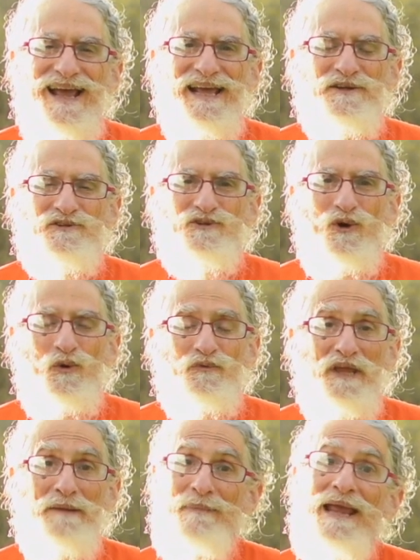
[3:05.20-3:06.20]
And
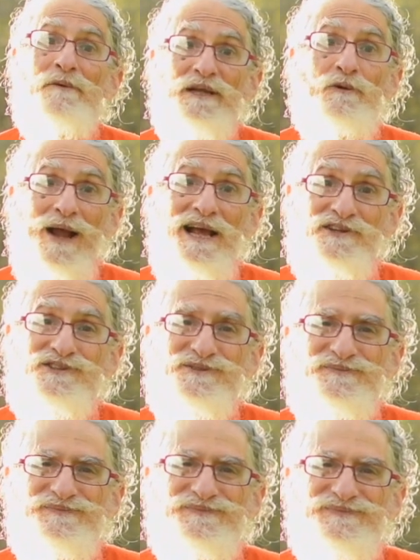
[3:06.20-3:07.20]
so they may
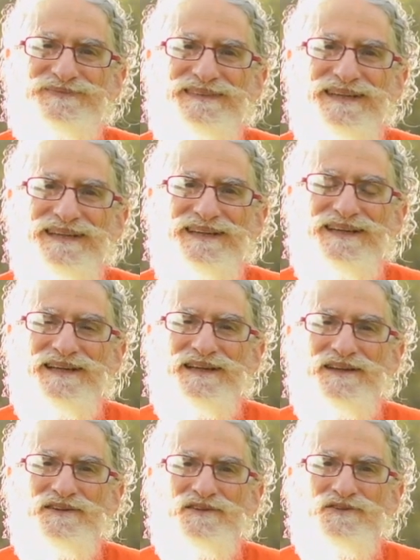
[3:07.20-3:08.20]
regress
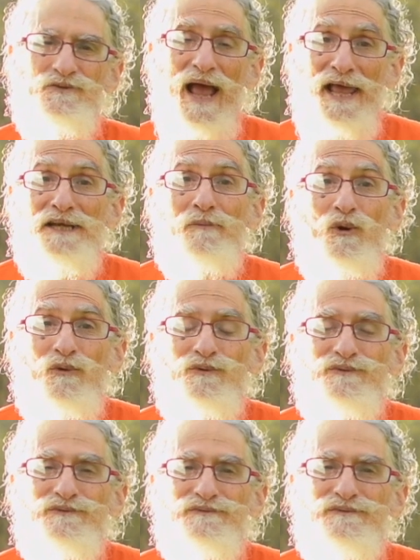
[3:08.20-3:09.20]
to animal,
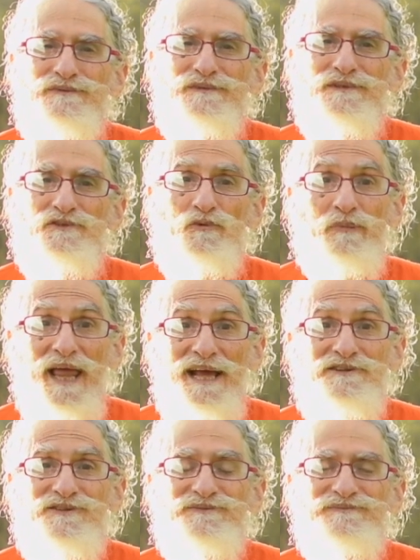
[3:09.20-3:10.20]
to
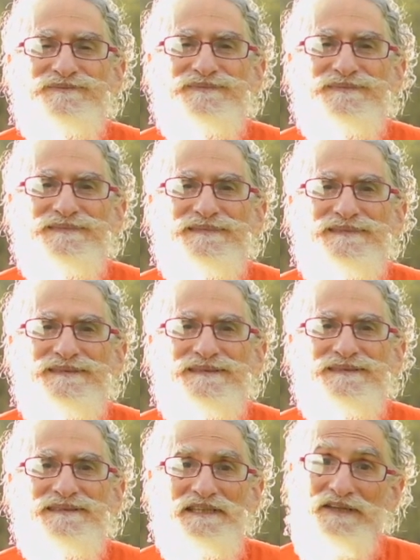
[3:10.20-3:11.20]
plant,
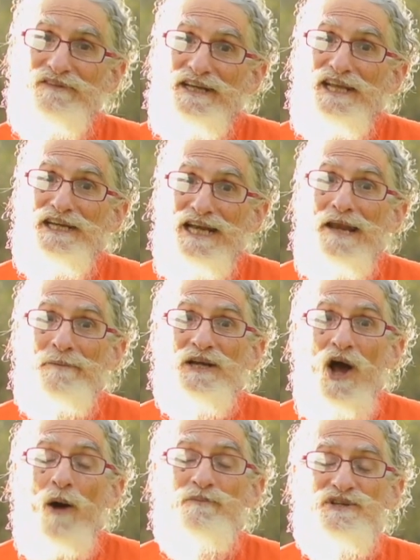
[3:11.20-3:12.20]
even
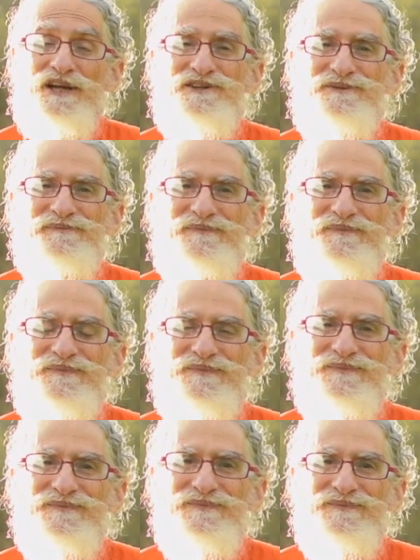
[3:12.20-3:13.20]
inanimate object.
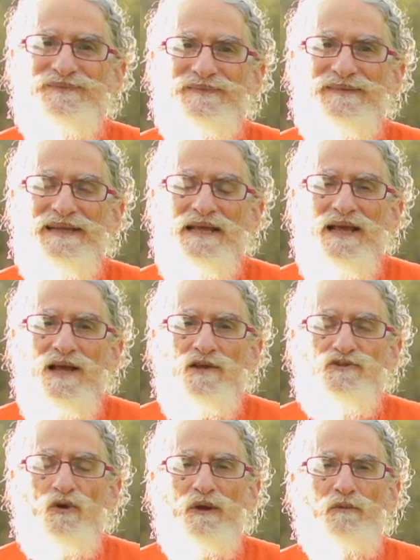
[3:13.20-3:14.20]

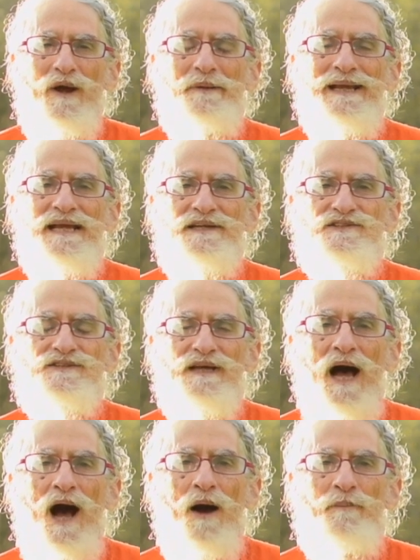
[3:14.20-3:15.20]
So in one way, it's
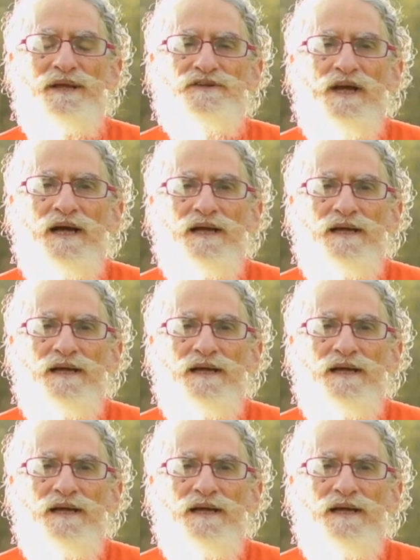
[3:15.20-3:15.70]
a bit